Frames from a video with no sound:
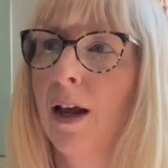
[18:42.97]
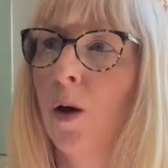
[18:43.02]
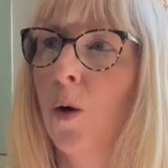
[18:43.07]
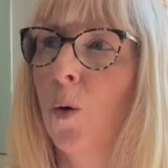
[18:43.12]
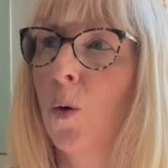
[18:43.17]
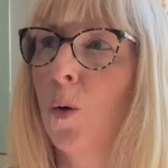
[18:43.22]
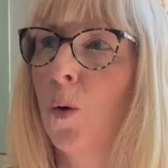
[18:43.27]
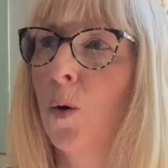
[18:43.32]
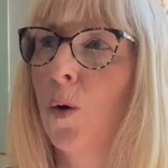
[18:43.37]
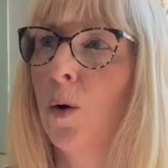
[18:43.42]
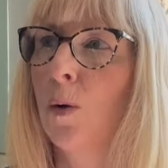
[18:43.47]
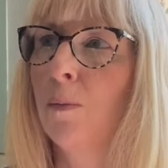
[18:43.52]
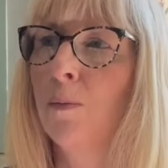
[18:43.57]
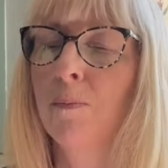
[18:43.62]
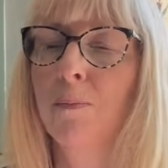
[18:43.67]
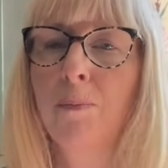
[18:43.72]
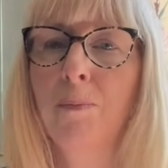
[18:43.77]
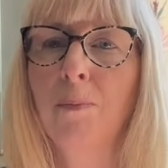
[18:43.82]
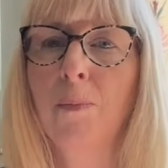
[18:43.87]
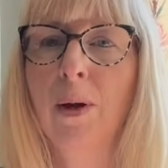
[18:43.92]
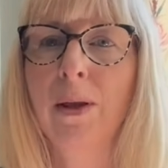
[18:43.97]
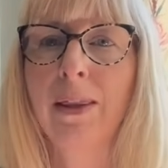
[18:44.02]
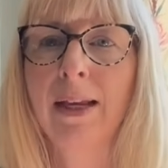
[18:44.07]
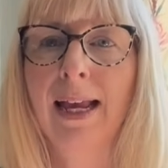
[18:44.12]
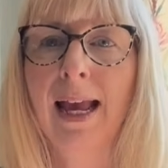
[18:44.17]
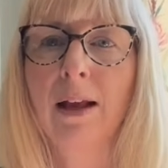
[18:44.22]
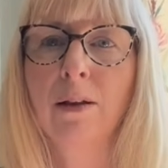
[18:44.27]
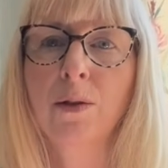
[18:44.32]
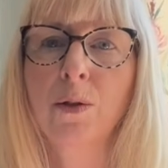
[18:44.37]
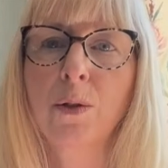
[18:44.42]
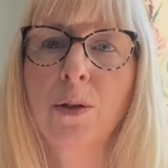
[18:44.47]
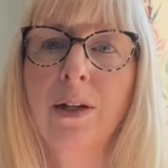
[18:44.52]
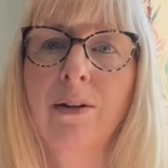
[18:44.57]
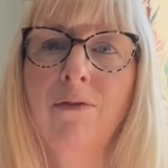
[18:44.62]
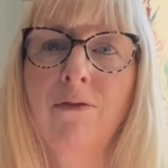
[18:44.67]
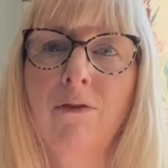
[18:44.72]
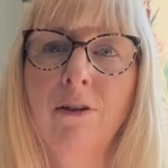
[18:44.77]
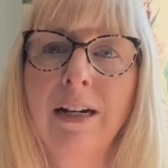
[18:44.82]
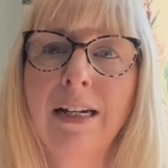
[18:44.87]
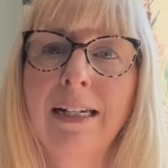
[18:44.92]
or when the council did
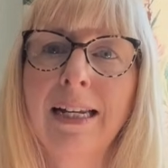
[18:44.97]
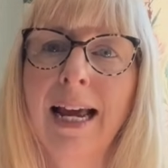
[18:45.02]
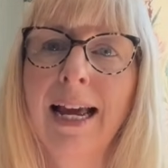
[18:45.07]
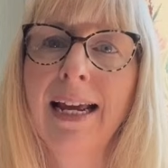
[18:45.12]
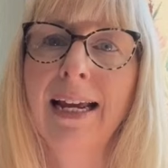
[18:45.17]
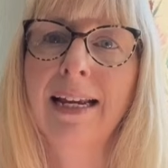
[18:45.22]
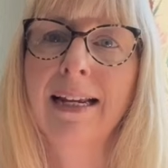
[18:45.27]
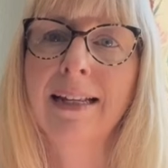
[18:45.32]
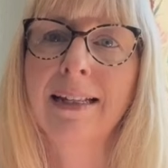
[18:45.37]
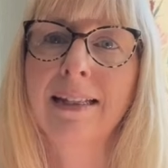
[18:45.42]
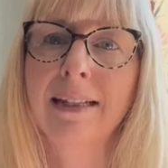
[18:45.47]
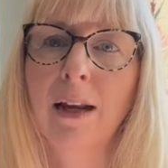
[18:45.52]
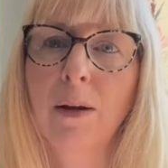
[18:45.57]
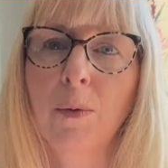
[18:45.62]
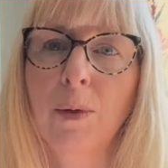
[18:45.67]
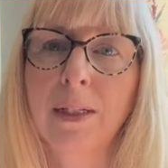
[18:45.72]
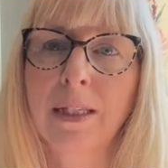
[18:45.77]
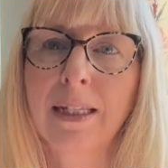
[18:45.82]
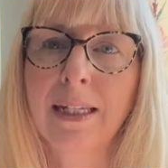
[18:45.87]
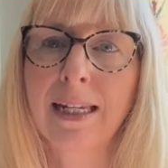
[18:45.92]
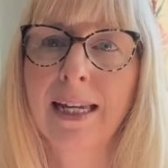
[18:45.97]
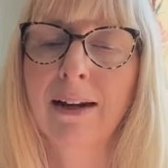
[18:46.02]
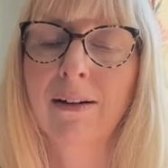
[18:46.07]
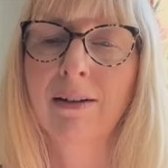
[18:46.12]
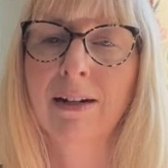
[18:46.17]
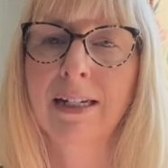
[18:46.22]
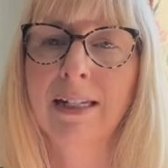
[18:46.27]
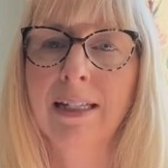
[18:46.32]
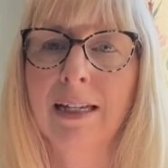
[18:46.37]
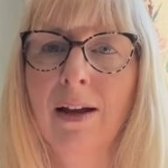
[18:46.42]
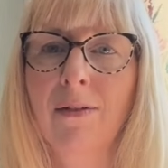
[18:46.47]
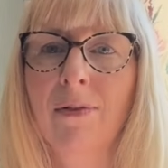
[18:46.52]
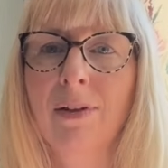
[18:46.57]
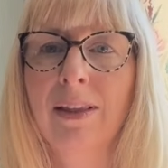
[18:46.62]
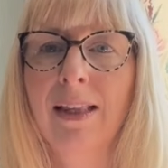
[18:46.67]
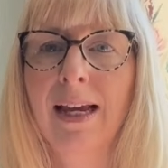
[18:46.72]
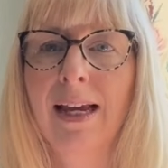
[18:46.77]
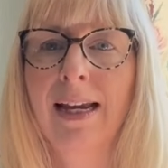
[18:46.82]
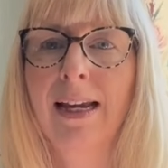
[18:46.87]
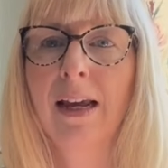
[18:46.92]
free days, like once a year, I discovered
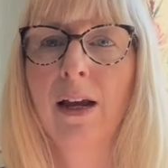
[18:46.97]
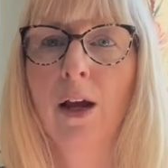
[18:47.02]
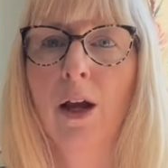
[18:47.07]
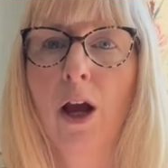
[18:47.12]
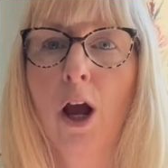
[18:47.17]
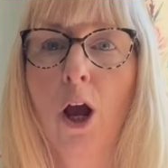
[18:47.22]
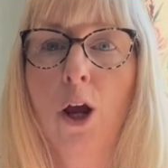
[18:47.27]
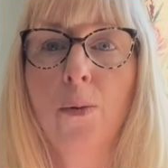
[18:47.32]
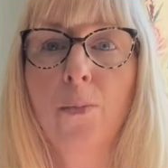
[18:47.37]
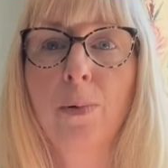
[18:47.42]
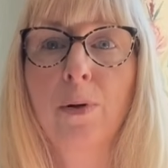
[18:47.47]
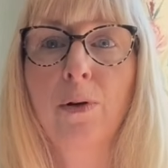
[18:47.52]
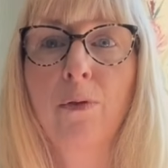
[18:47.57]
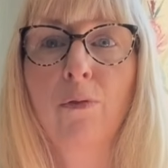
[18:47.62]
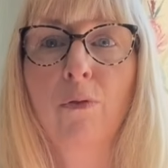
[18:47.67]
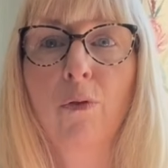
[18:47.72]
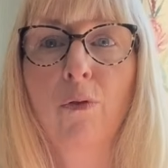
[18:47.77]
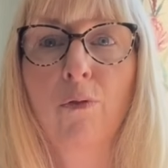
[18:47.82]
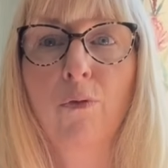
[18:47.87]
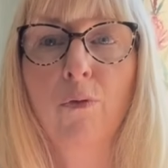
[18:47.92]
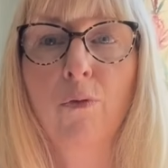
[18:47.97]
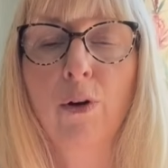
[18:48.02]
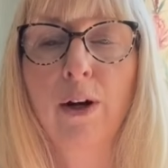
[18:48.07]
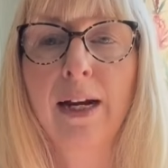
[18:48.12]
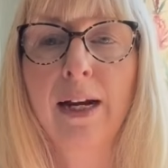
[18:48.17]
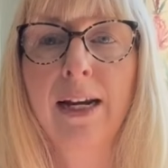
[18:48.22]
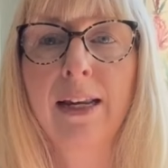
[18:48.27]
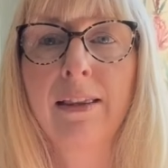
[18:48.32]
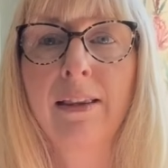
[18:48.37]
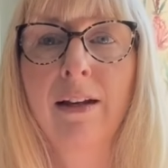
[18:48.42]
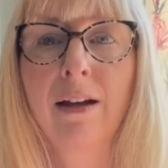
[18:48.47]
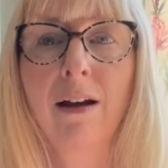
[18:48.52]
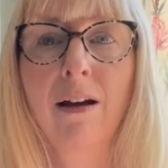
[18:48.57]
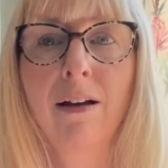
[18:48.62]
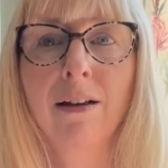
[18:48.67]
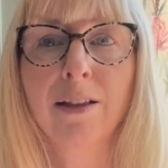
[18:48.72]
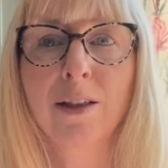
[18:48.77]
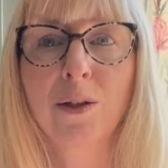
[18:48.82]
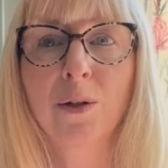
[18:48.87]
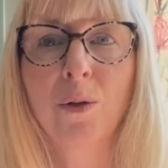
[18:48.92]
they opened for free the
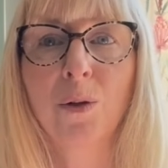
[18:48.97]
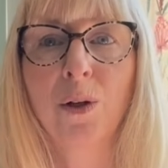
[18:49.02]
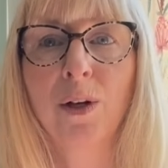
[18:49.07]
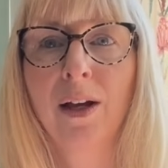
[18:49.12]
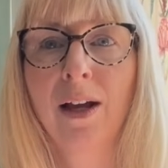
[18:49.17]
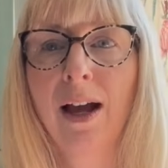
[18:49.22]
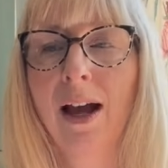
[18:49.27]
castle.